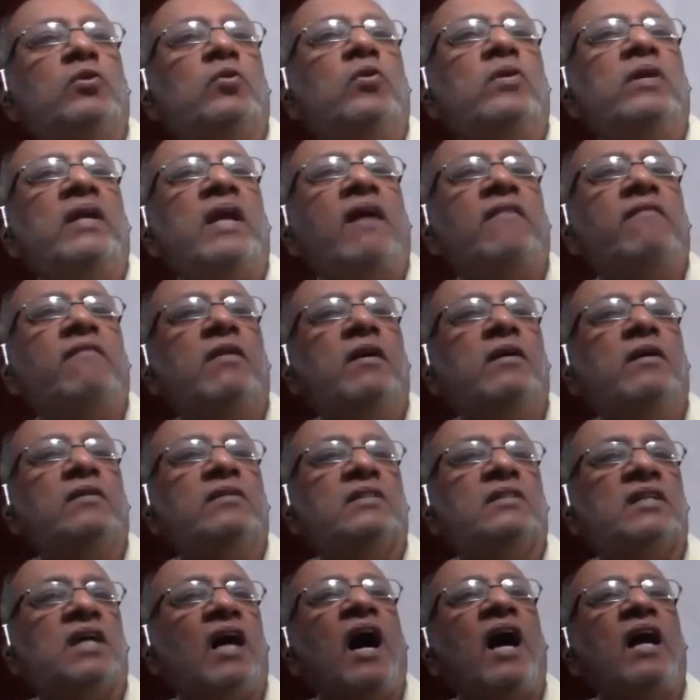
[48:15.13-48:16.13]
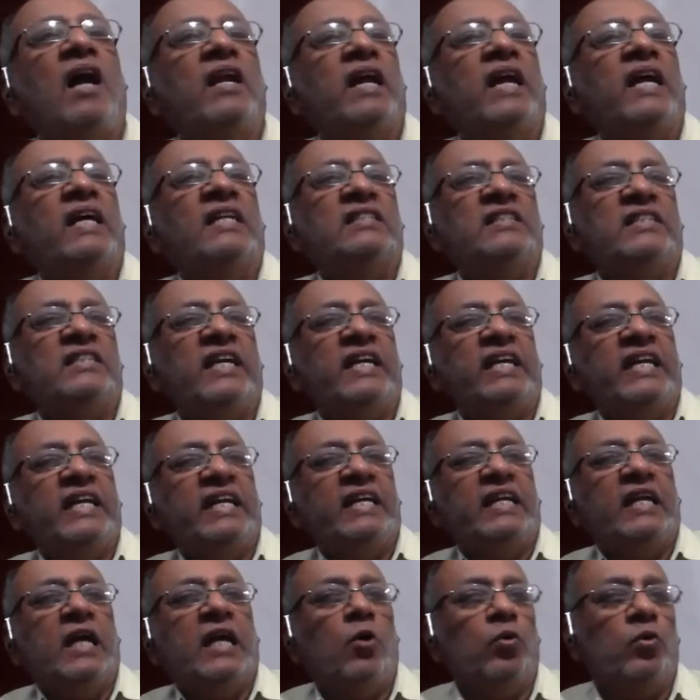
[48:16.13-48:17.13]
you don't have a scar
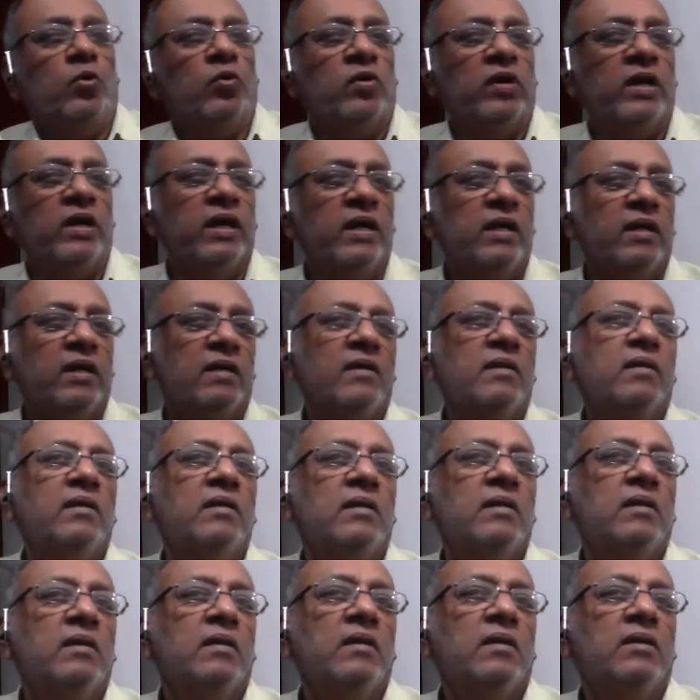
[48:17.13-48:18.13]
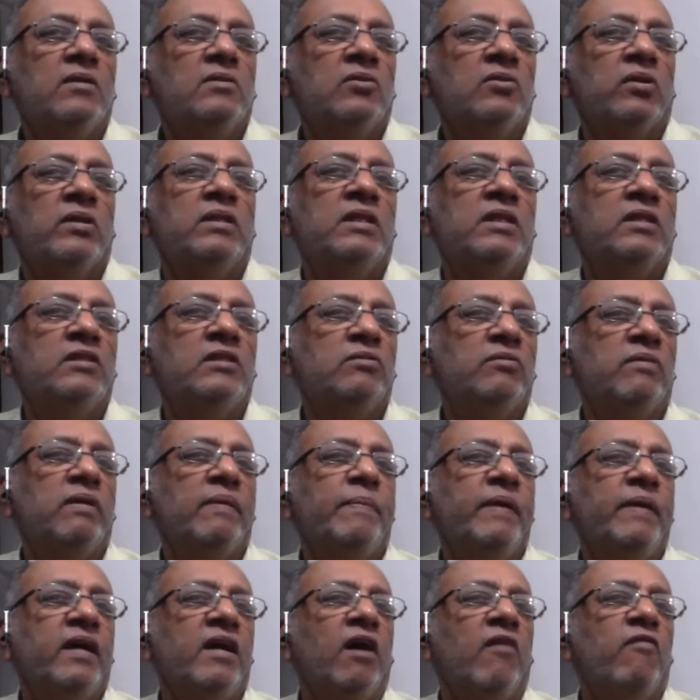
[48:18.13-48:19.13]
extending down, okay. So this
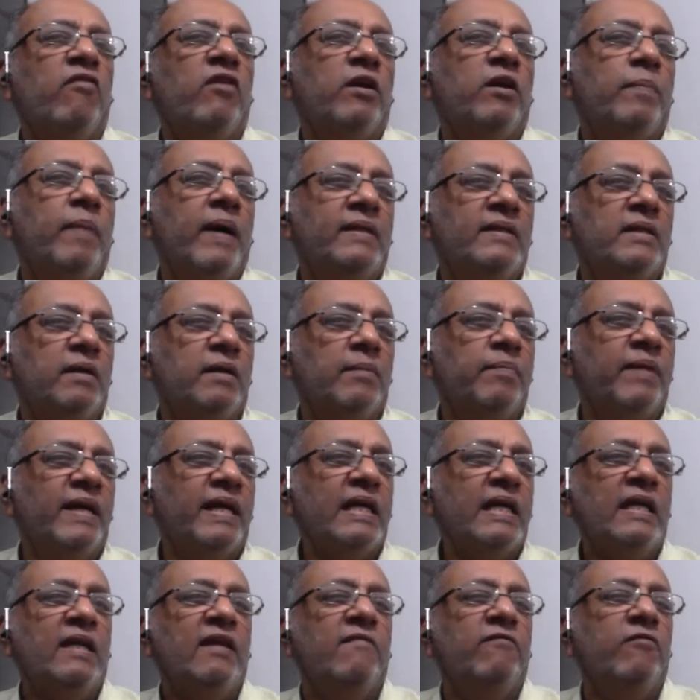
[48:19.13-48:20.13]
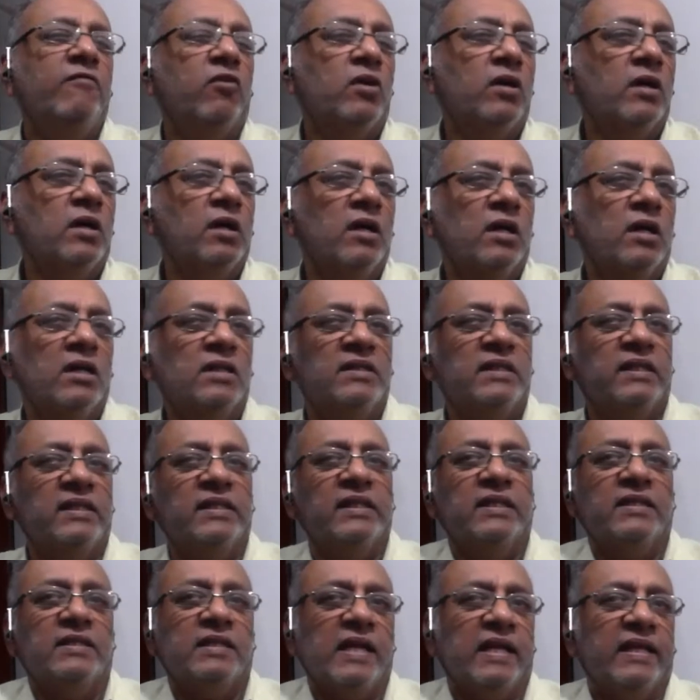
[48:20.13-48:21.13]
will be covered by the bikini for girls
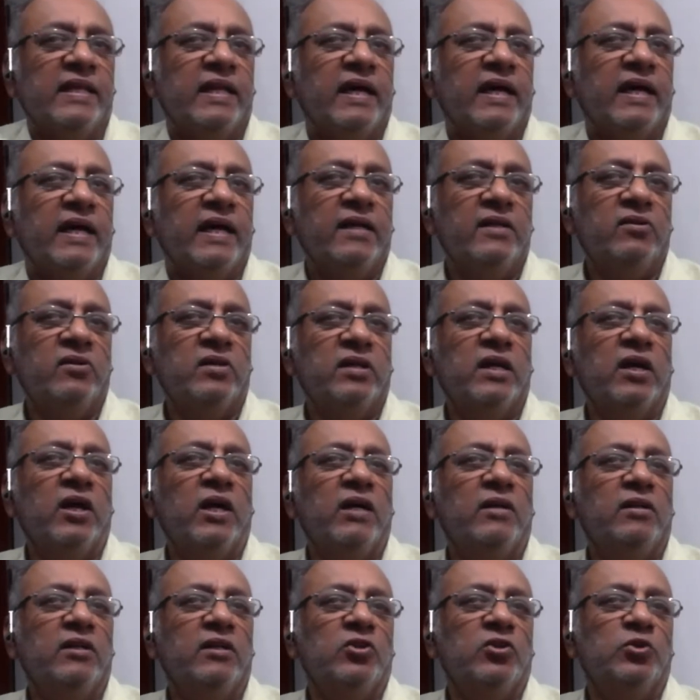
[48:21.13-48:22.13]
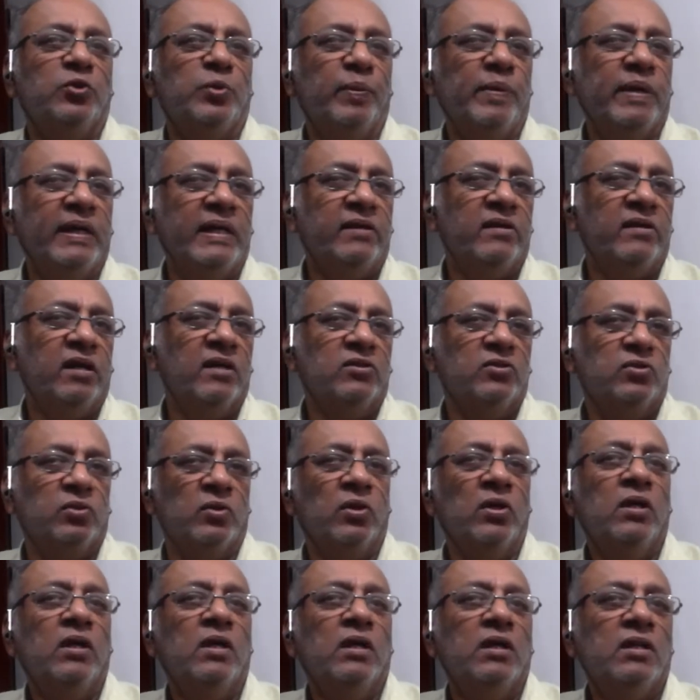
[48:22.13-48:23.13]
and things like that. Uh, just make
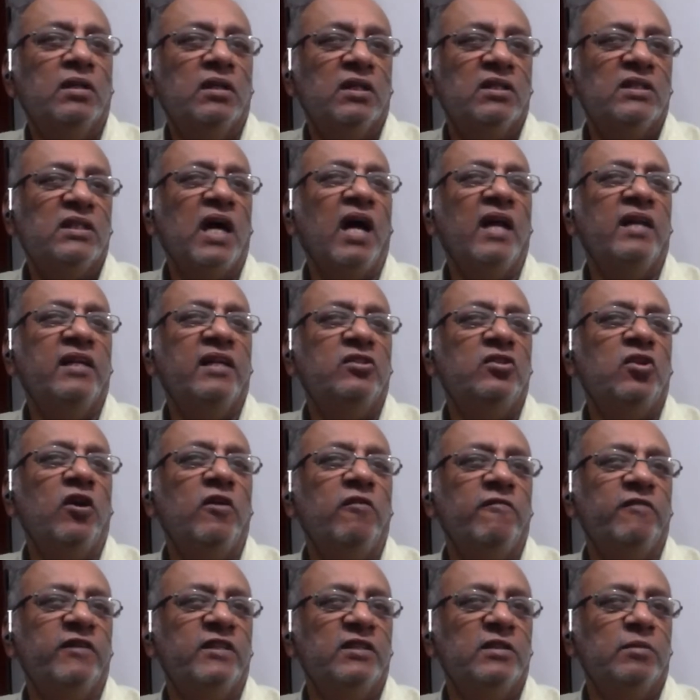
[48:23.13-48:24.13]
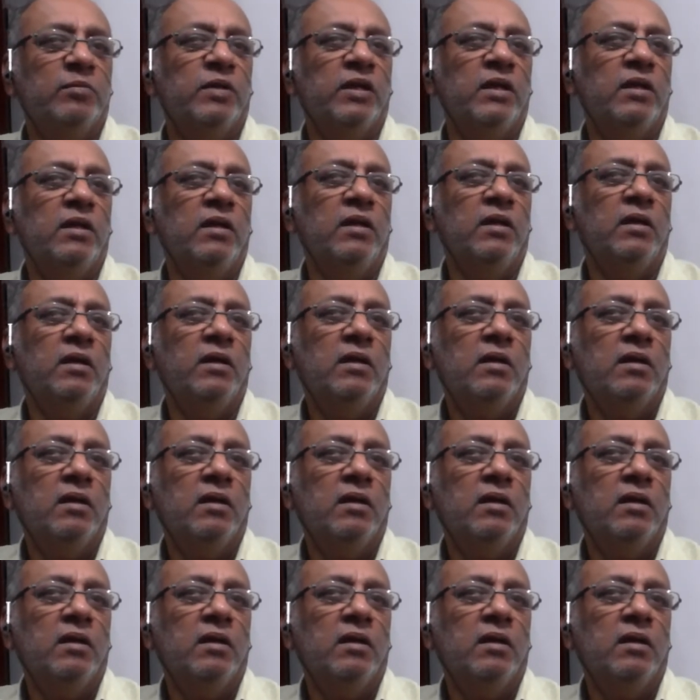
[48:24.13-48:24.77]
transfer. The scar is not visible